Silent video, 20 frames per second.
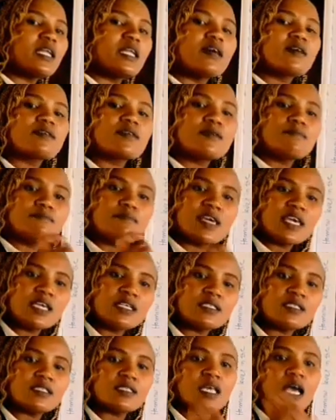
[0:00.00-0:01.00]

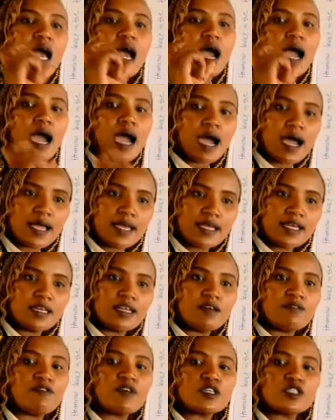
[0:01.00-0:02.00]
remains
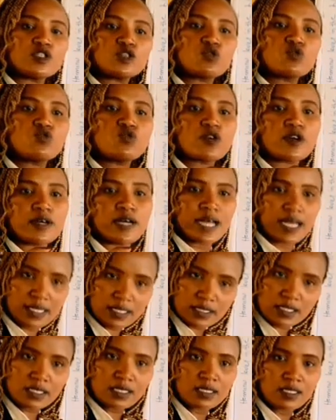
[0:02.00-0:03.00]
highly
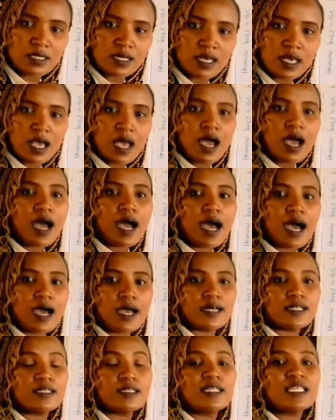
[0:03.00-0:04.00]
vascularized
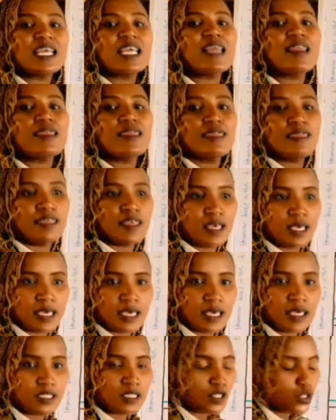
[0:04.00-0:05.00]
and
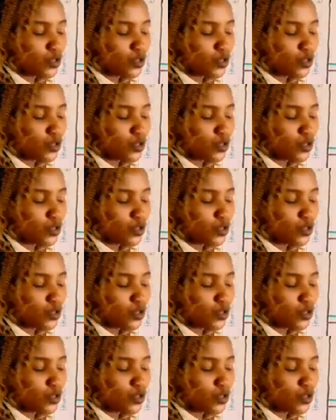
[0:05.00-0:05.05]
thickened